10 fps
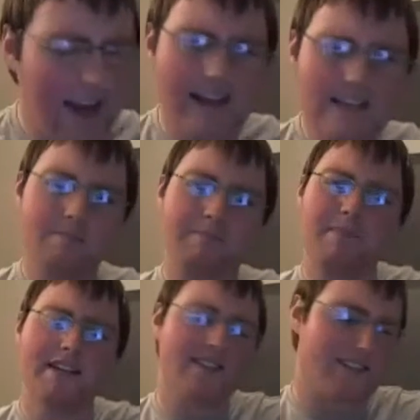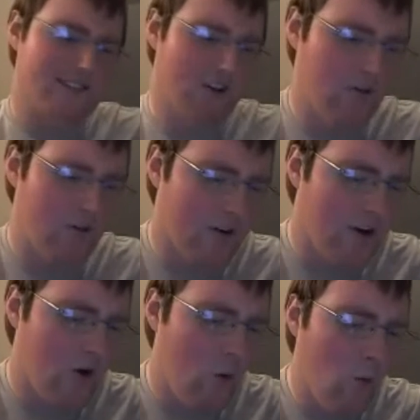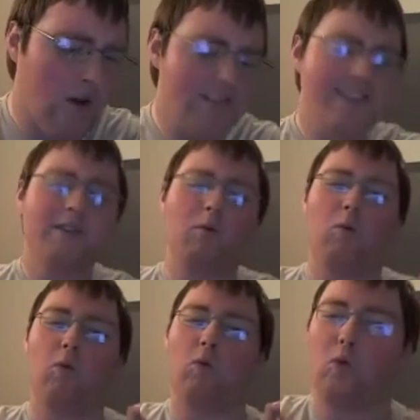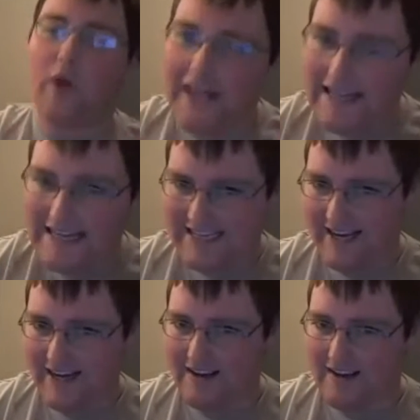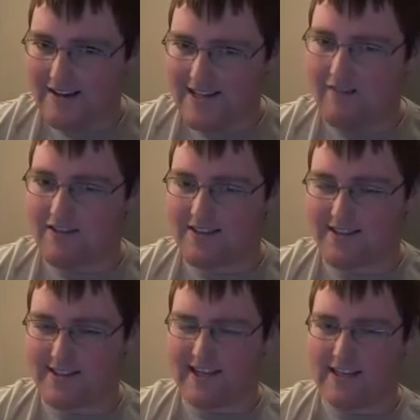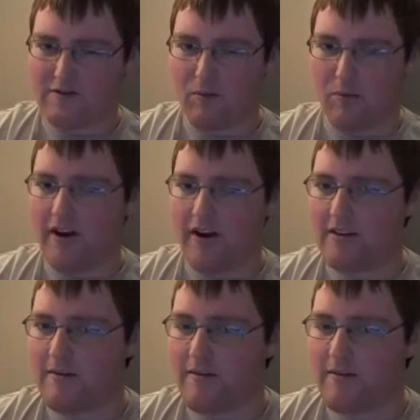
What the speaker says: as a business owner, what does it really take to have a successful brand?